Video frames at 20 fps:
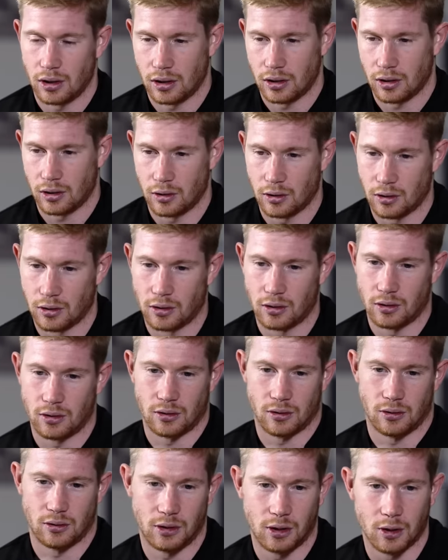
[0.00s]

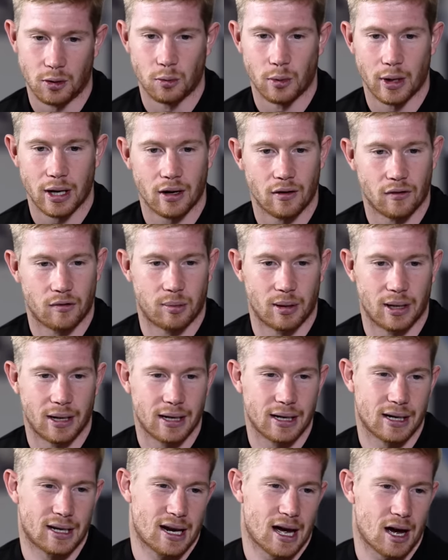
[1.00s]
your your way of
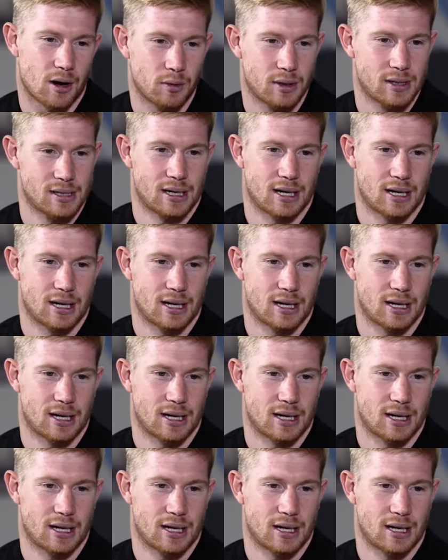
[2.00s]
playing. And now he's